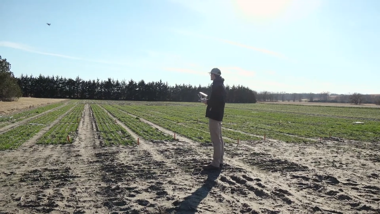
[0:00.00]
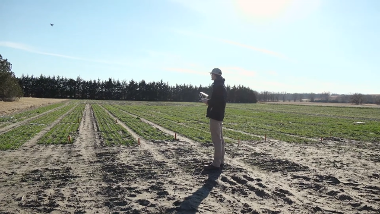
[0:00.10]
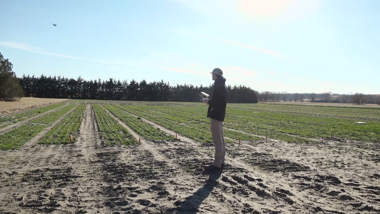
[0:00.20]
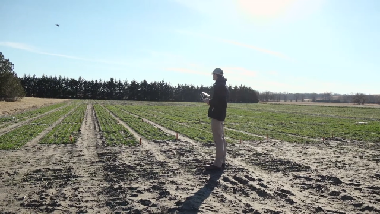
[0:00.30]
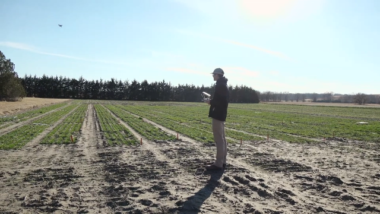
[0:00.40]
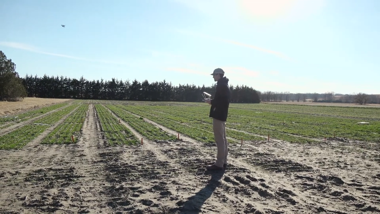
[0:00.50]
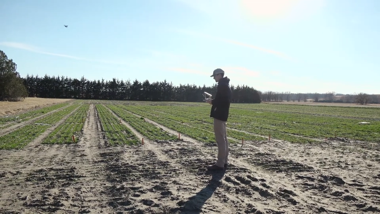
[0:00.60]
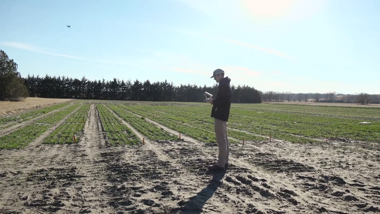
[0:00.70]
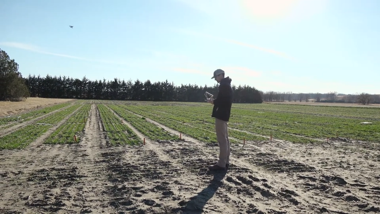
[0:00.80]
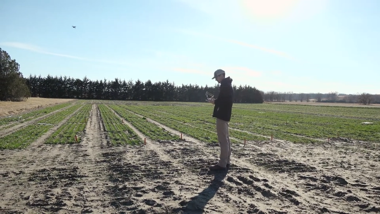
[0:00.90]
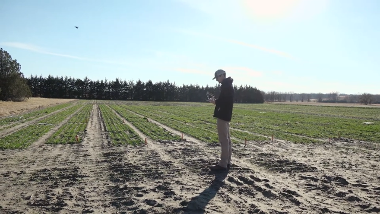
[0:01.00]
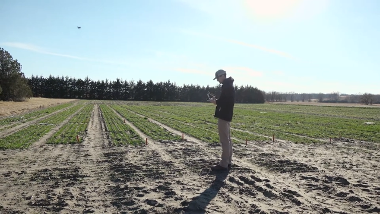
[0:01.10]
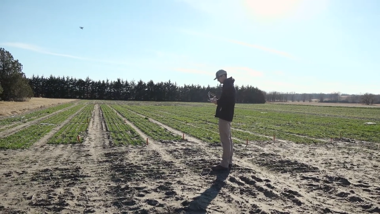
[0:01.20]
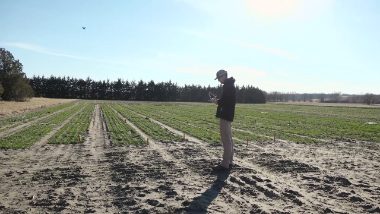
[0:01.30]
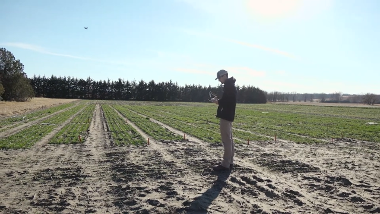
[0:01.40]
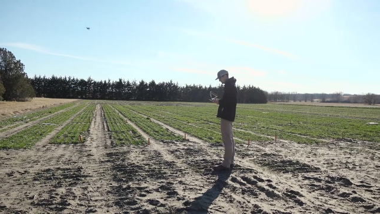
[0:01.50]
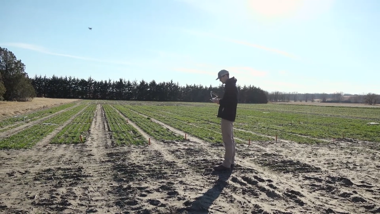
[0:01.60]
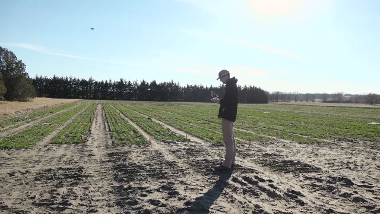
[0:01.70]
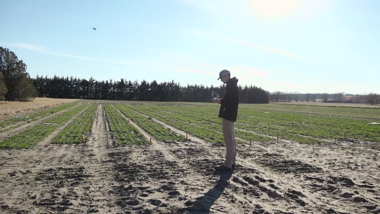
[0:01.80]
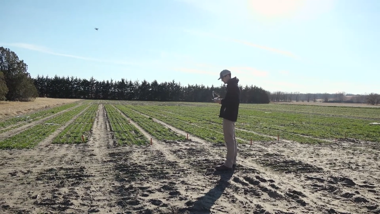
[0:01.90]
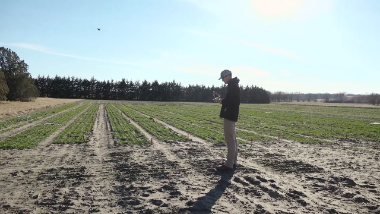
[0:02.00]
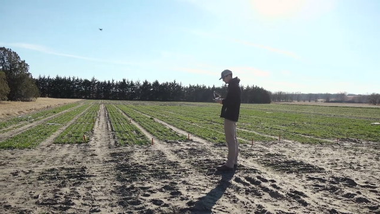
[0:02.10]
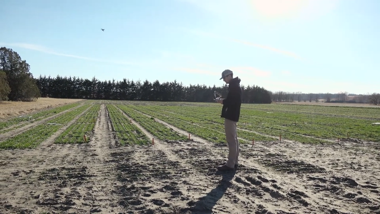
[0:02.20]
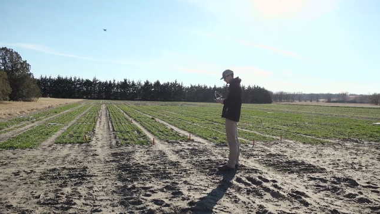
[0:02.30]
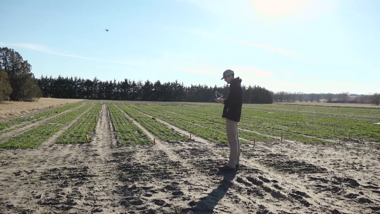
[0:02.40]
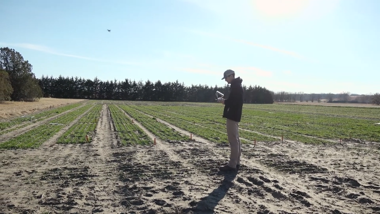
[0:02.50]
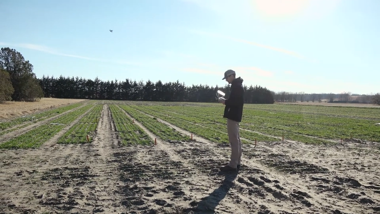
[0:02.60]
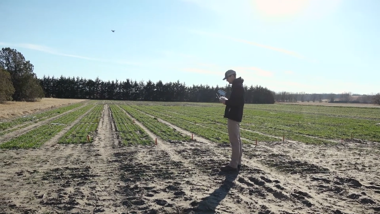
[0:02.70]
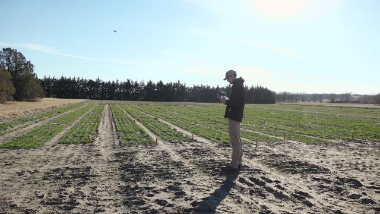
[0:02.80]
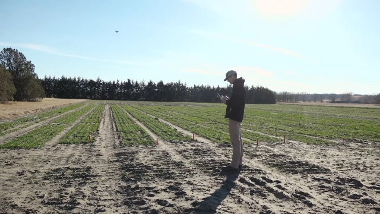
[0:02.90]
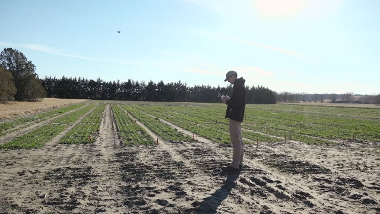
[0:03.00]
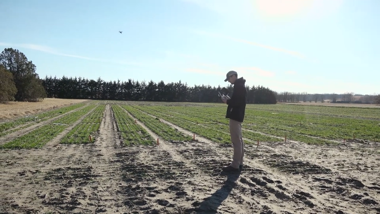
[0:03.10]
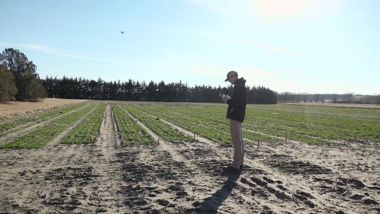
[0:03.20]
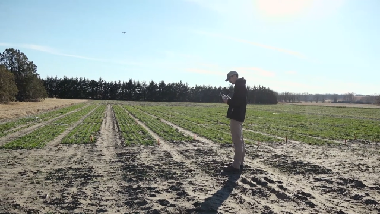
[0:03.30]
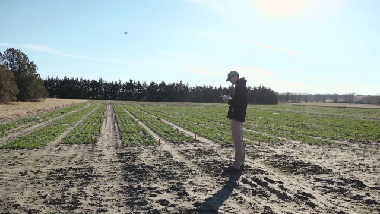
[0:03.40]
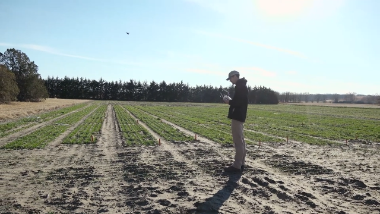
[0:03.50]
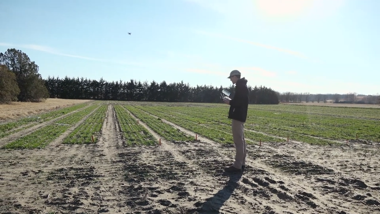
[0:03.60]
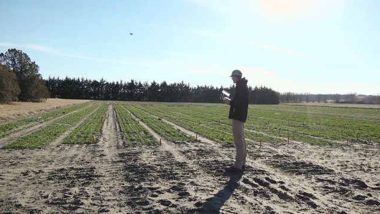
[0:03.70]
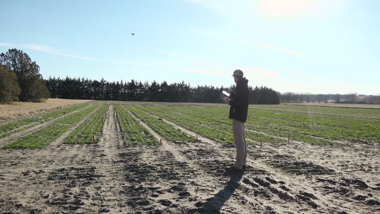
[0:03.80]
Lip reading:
Nobody's mouth can be seen.